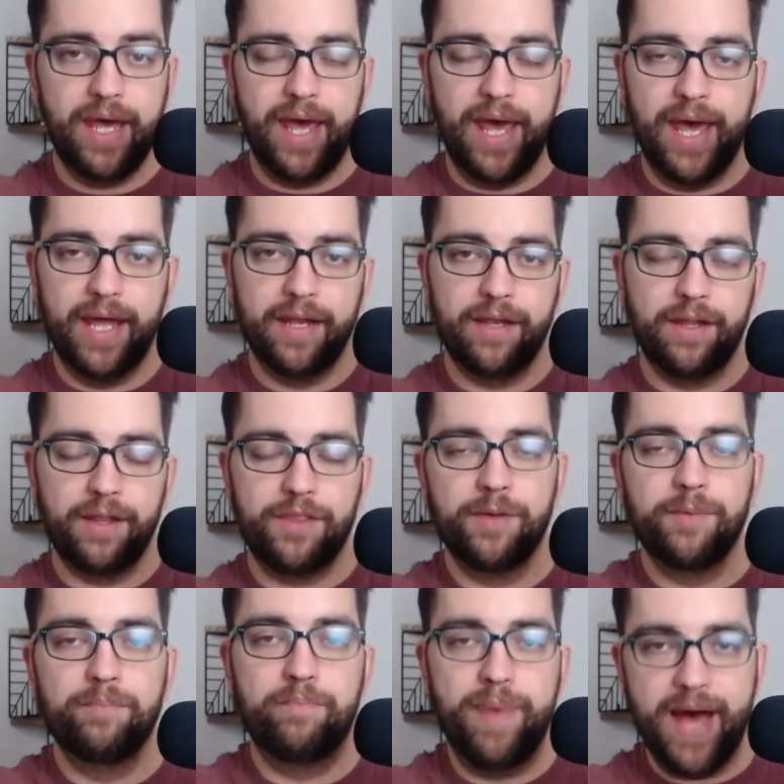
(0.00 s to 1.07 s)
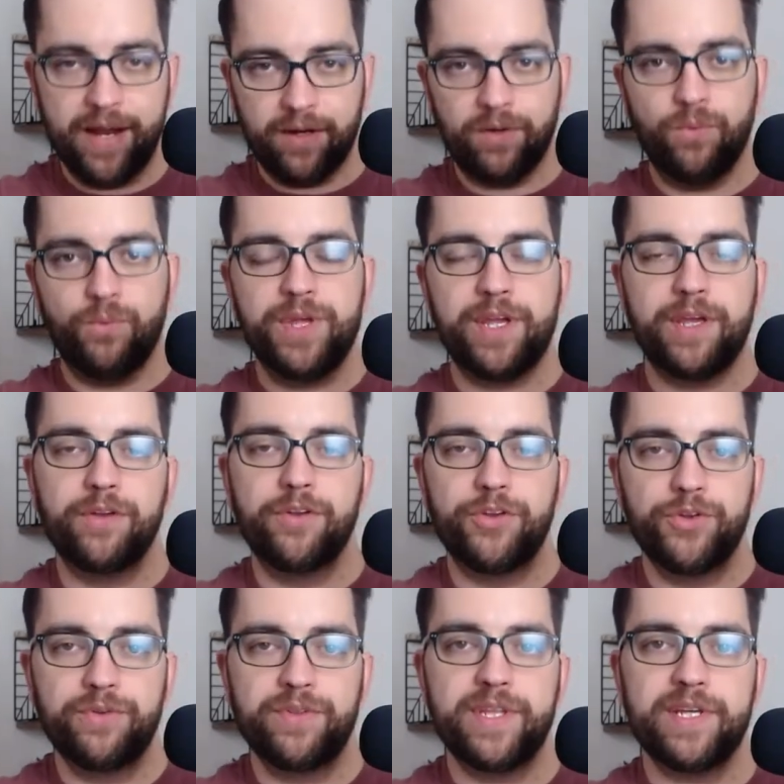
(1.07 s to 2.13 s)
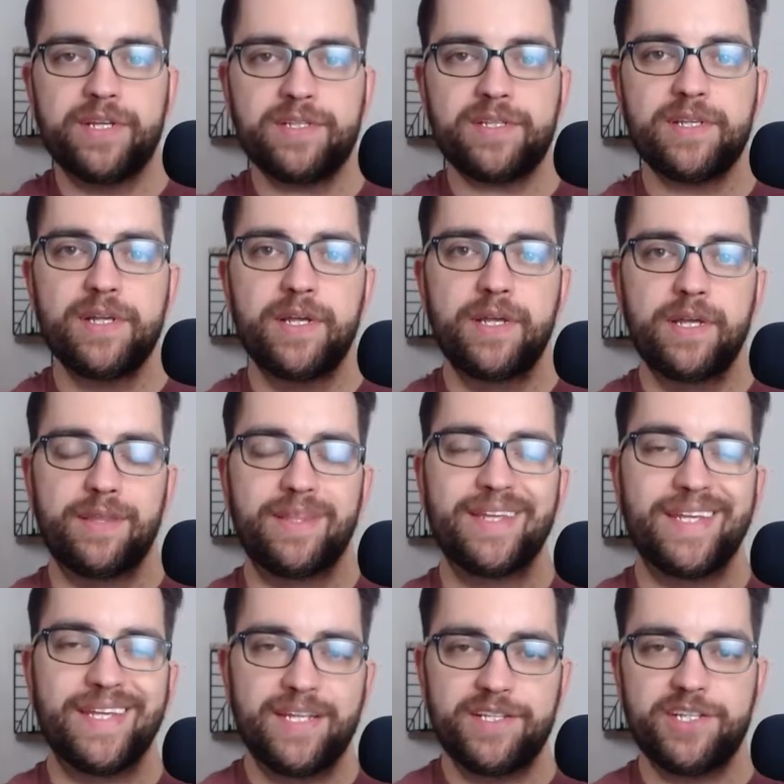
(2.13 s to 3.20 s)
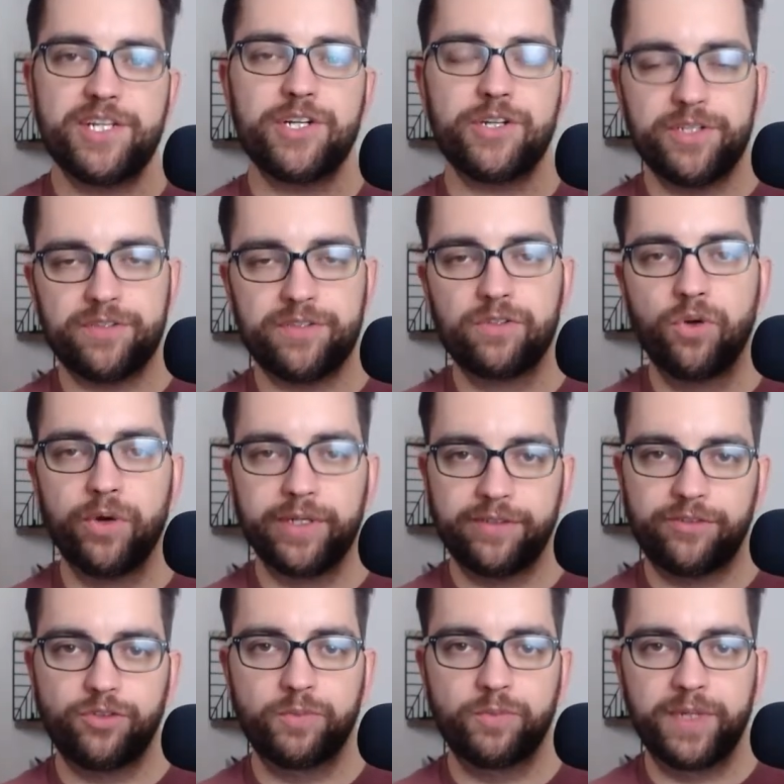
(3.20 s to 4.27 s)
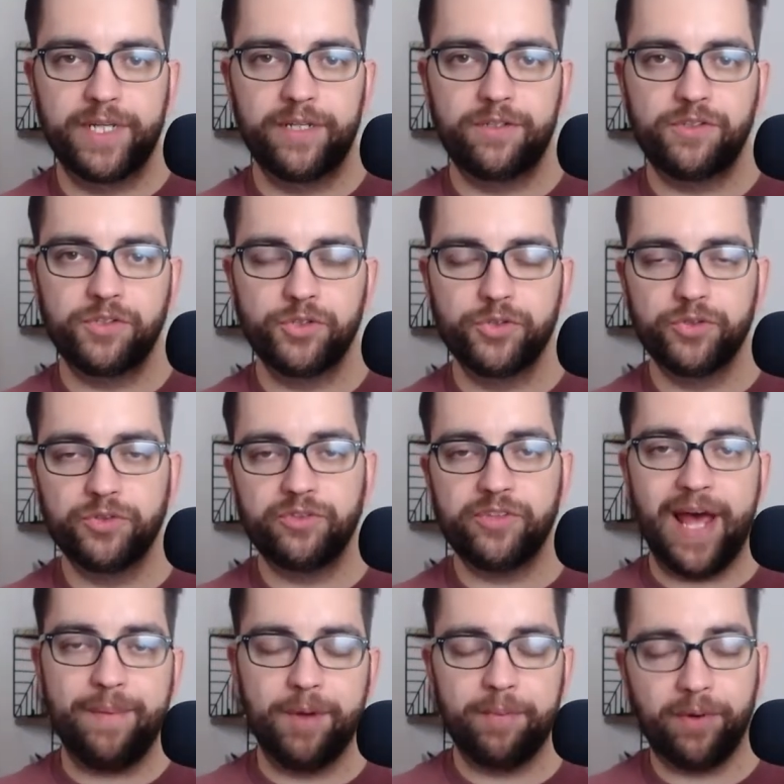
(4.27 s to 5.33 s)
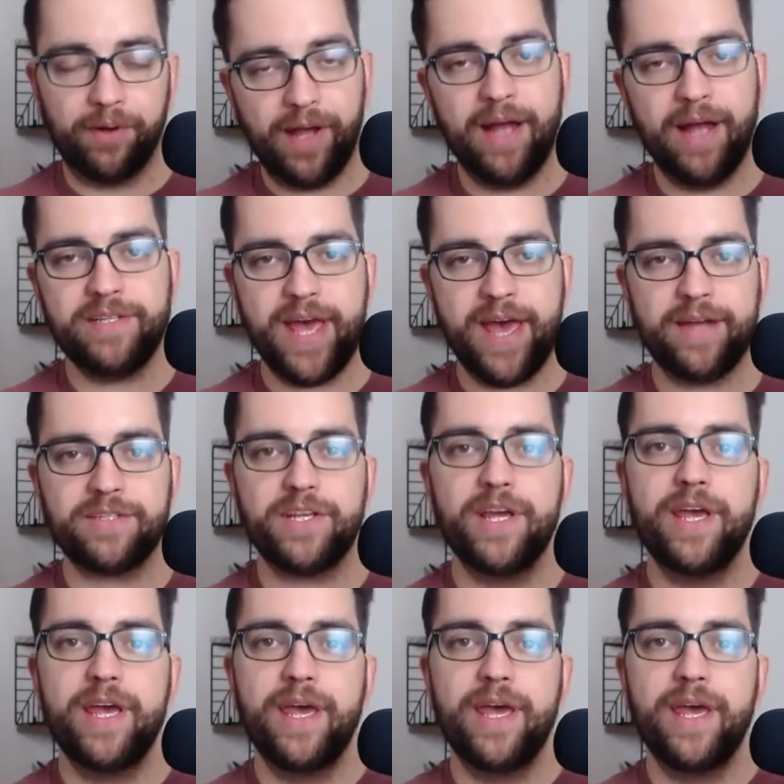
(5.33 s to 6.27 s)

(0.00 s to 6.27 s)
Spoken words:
And the better we can do this, the easier it's going to be to time up our contact,